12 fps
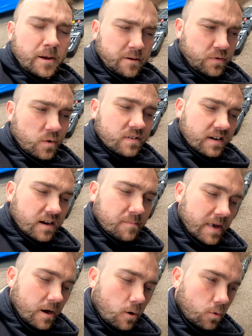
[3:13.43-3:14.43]
I thought it was like a
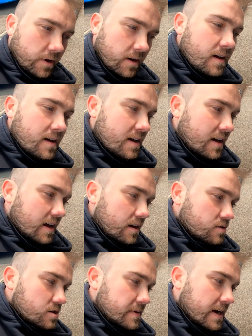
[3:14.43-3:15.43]
bit holder and it
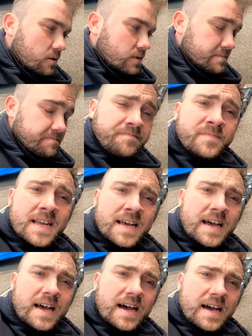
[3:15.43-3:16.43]
would just be held in.
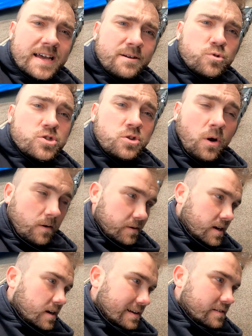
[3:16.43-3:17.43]
It was
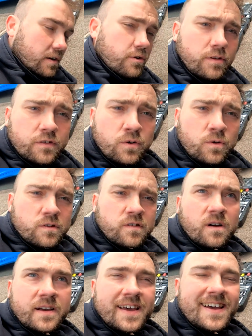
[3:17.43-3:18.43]
not. So the Torx
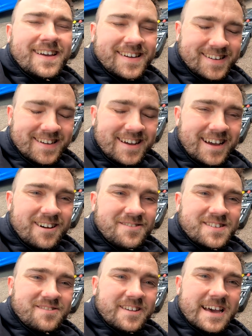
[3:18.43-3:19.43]
socket, I
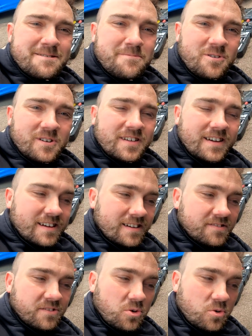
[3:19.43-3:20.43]
went to the airbox,
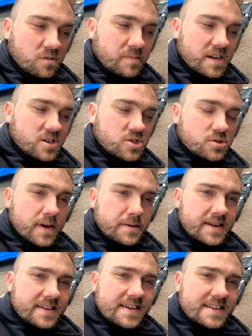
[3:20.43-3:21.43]
Torx bit just
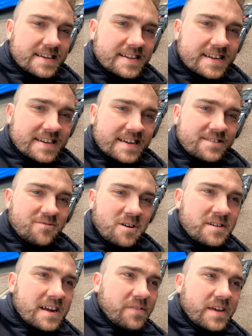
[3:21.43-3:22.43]
went ding, ding, ding, ding, ding,
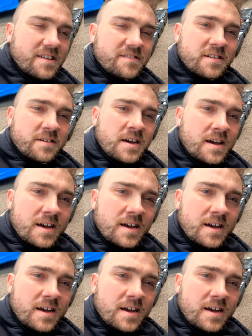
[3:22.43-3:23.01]
right down the engine.